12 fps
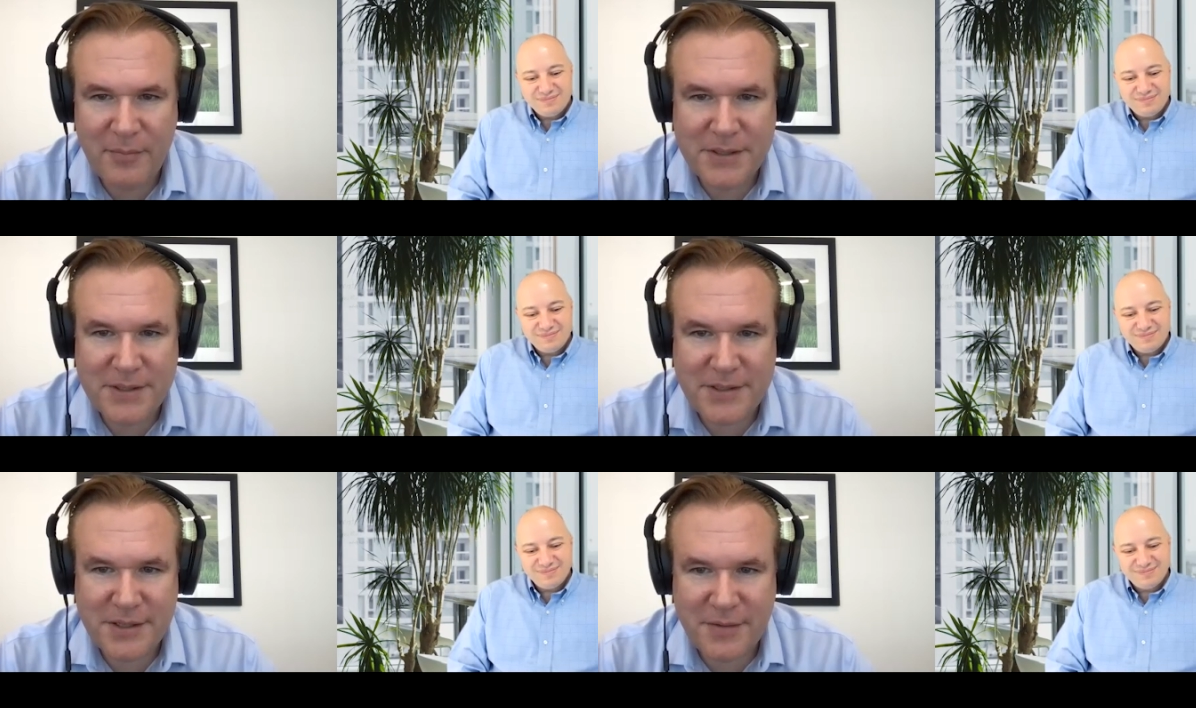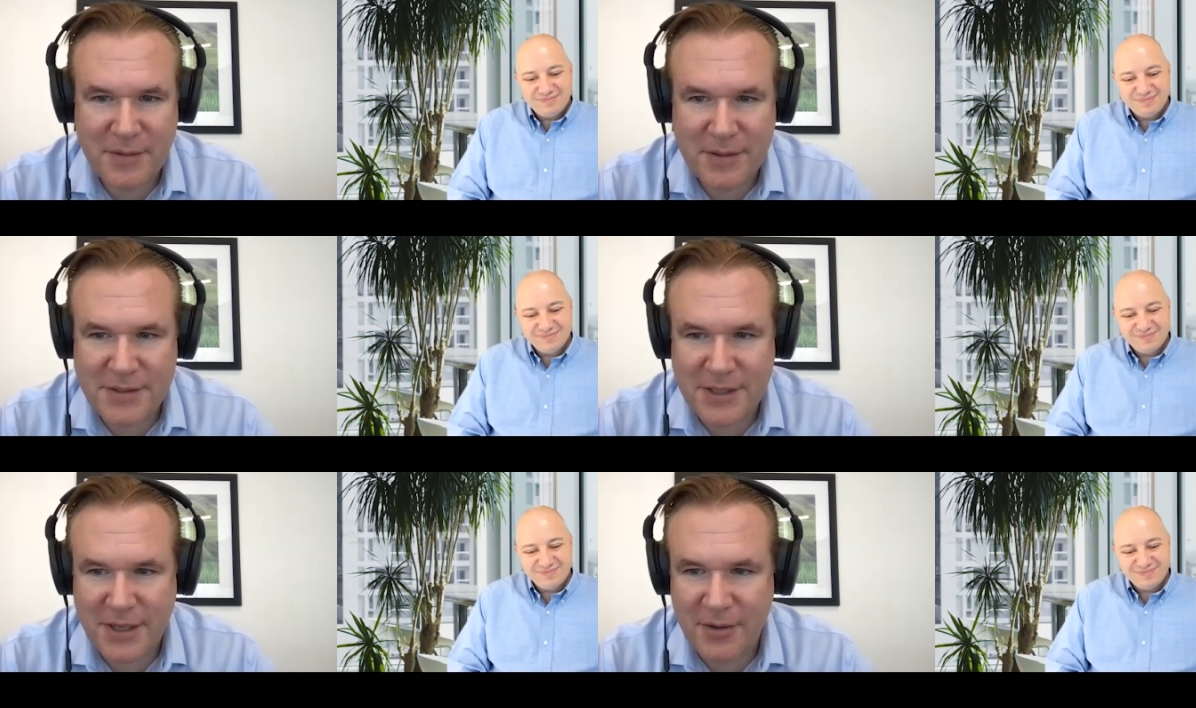Speaker 1: position of the
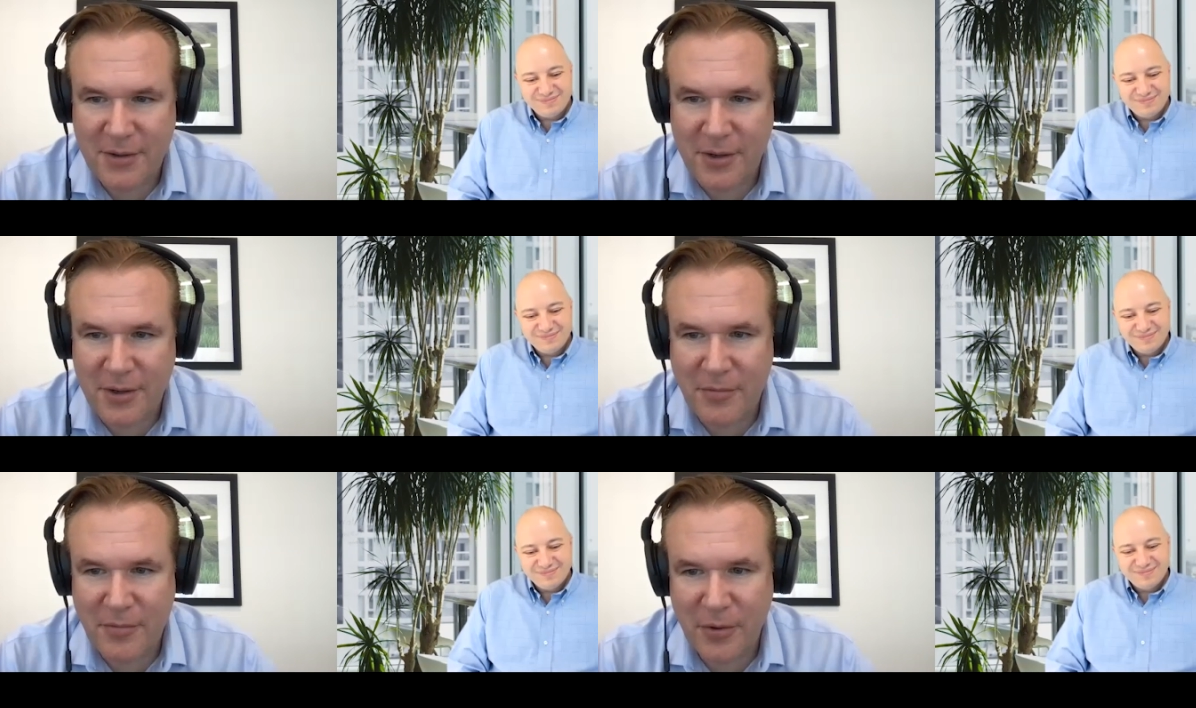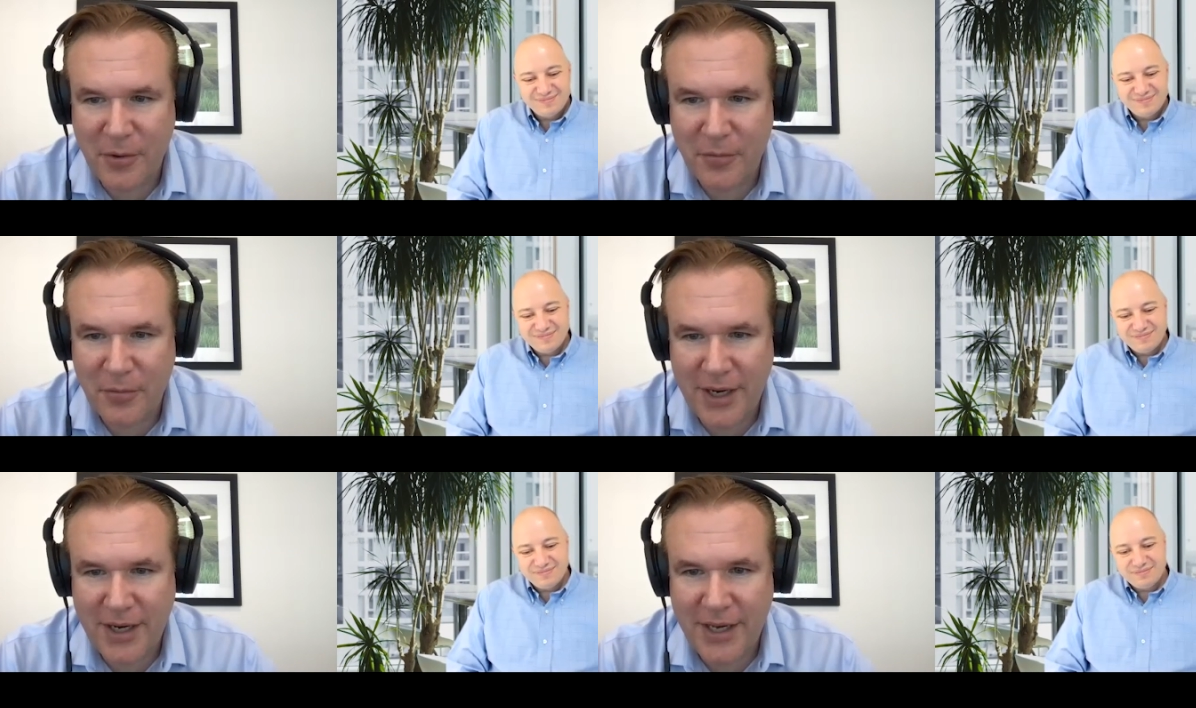COO
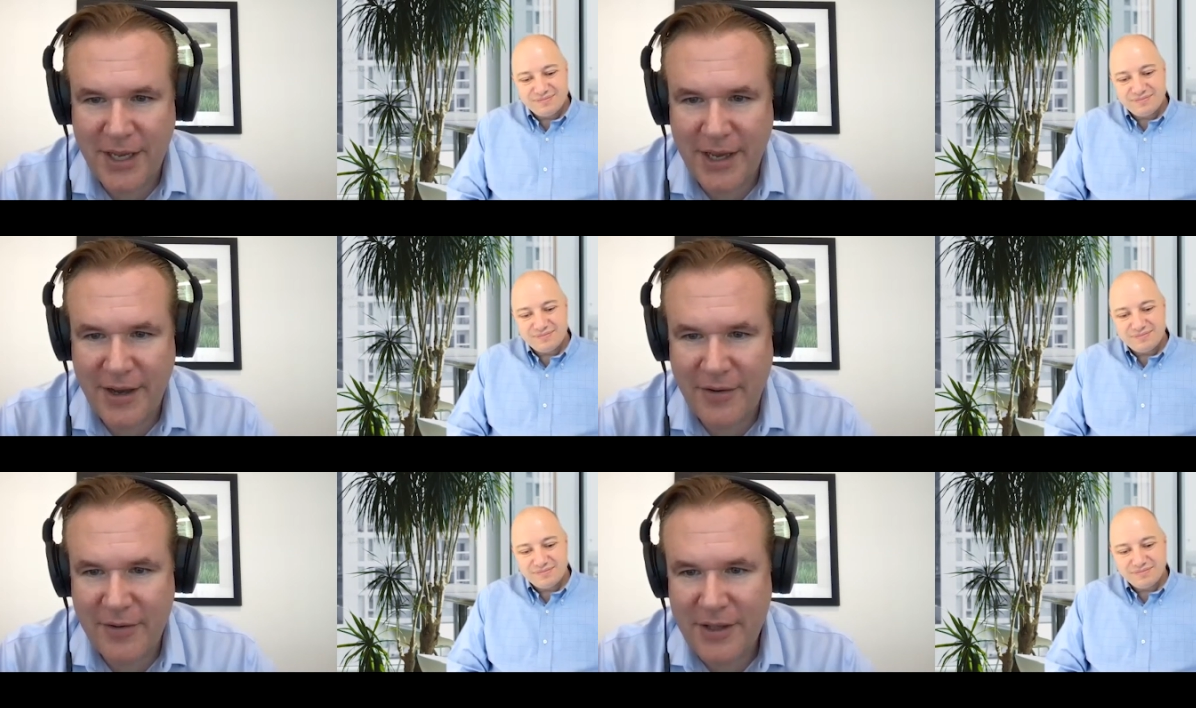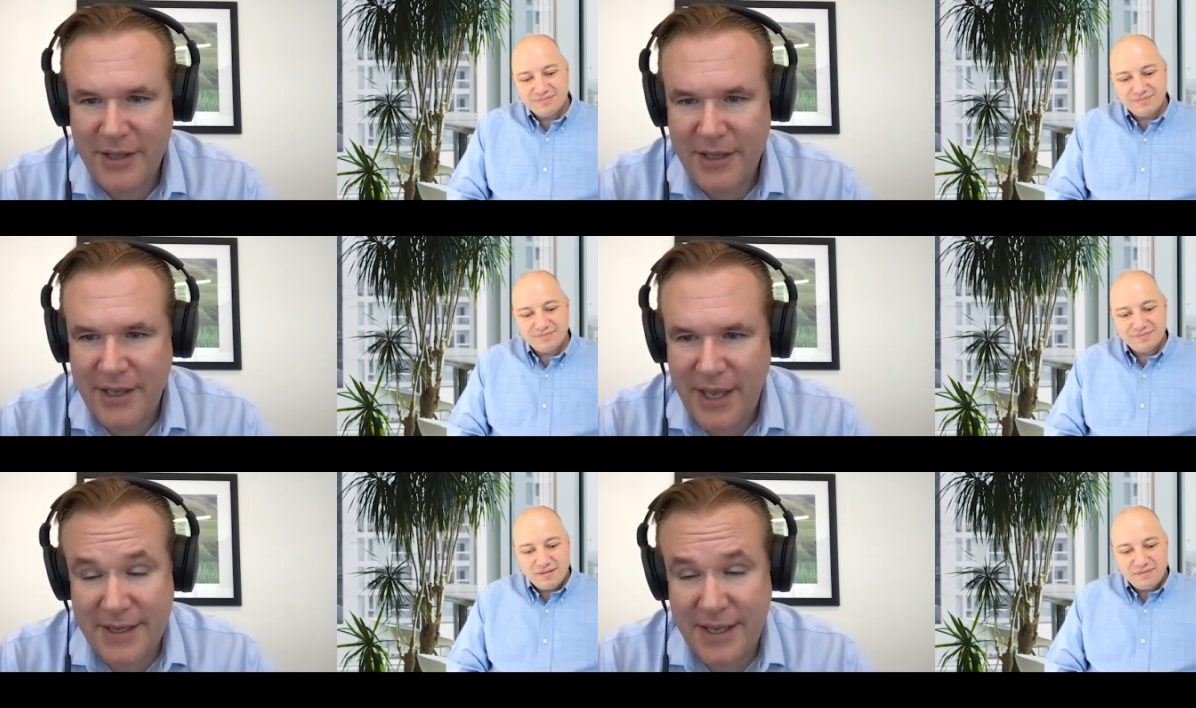role right now,
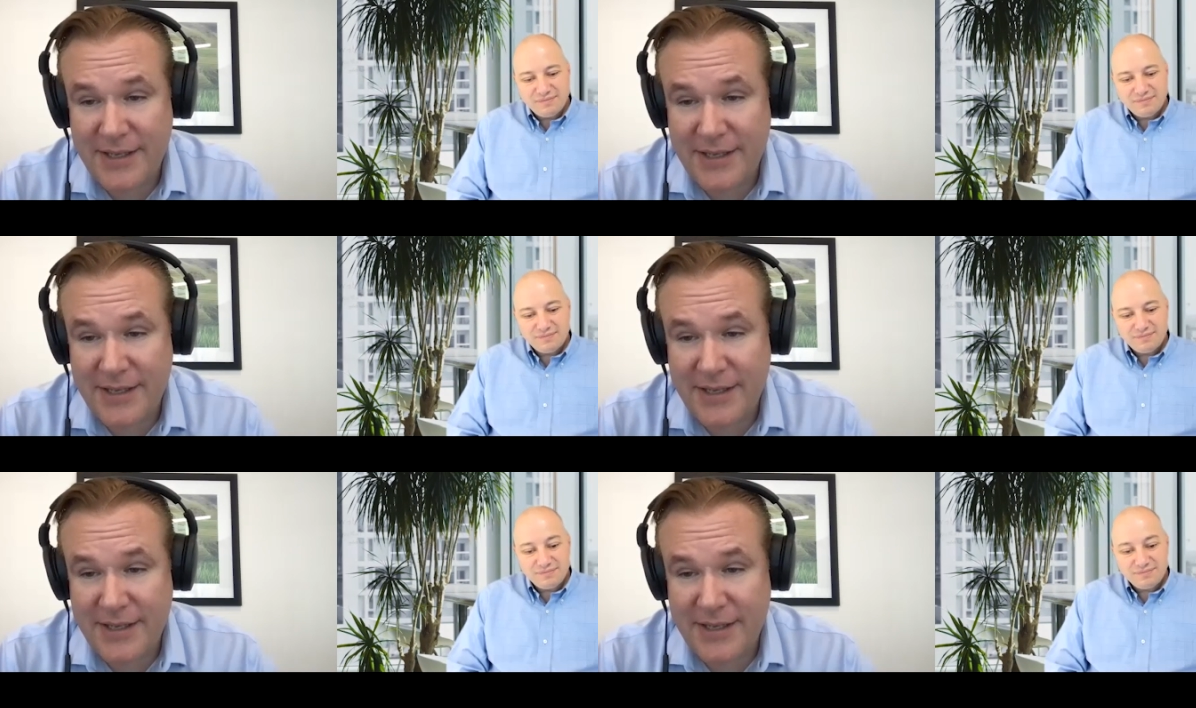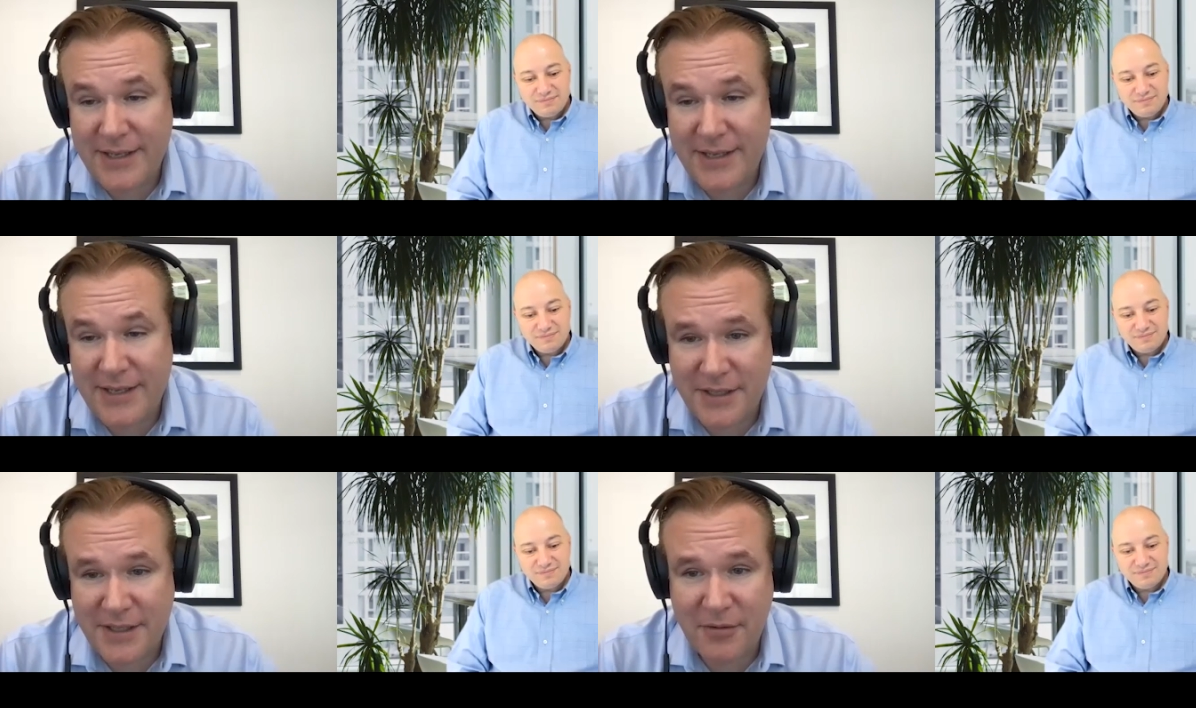as
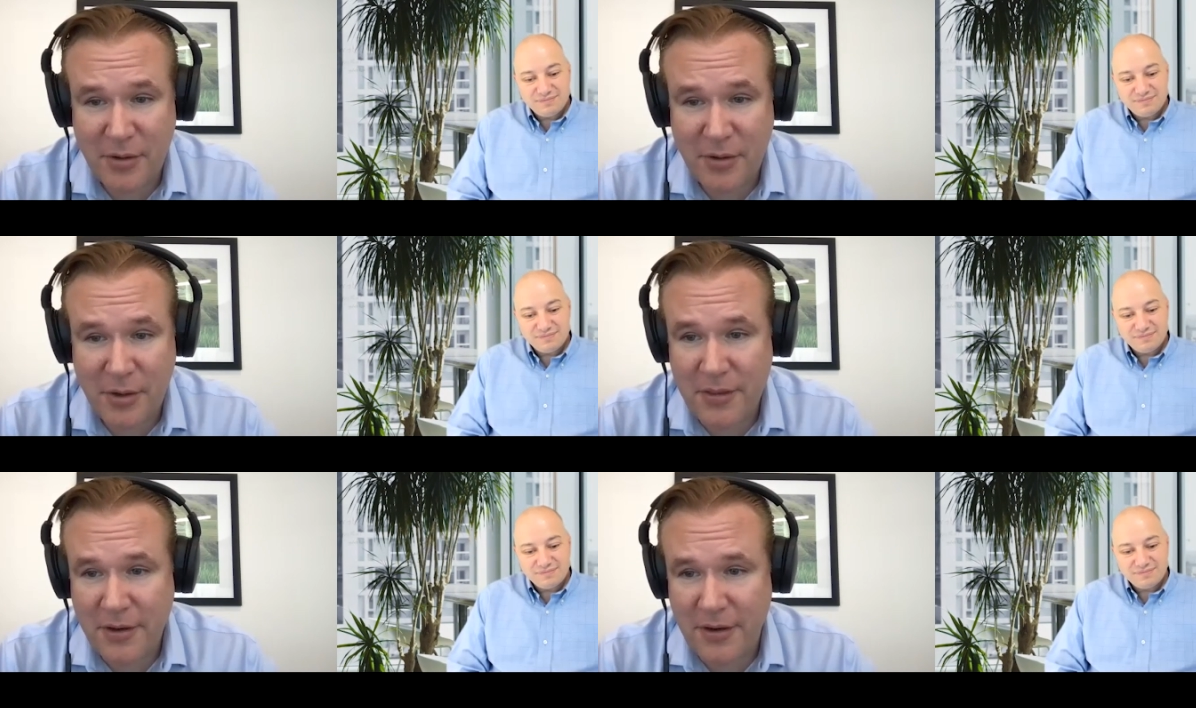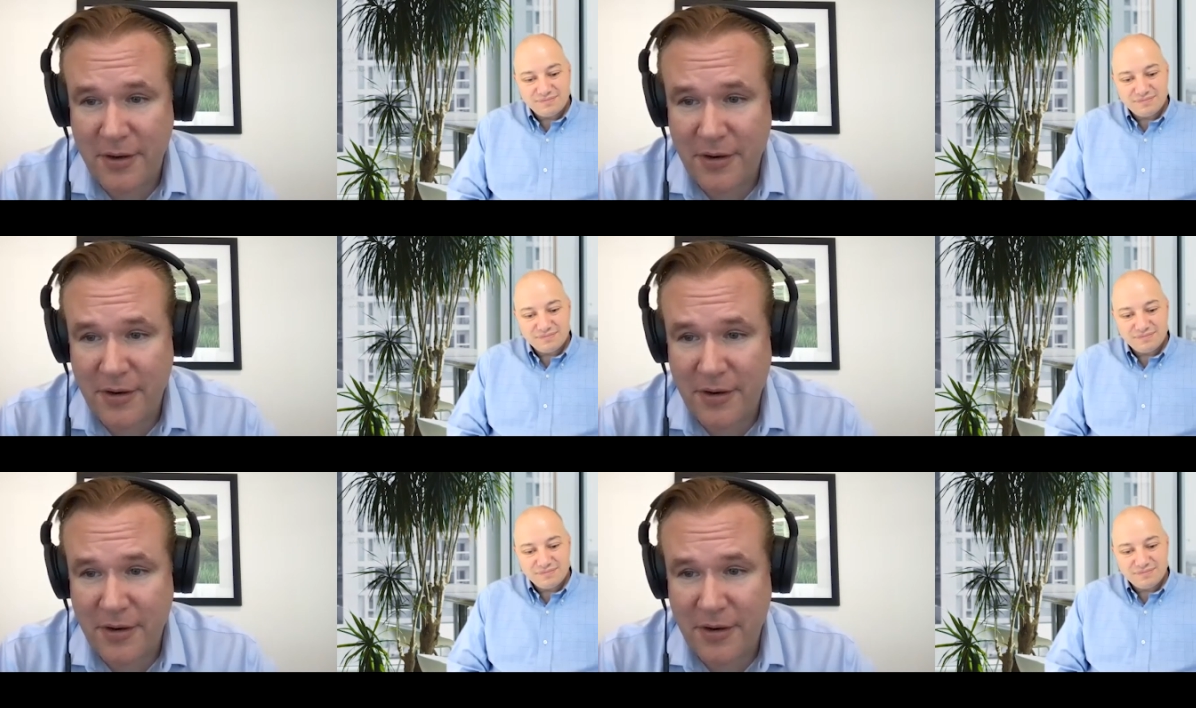talent and growth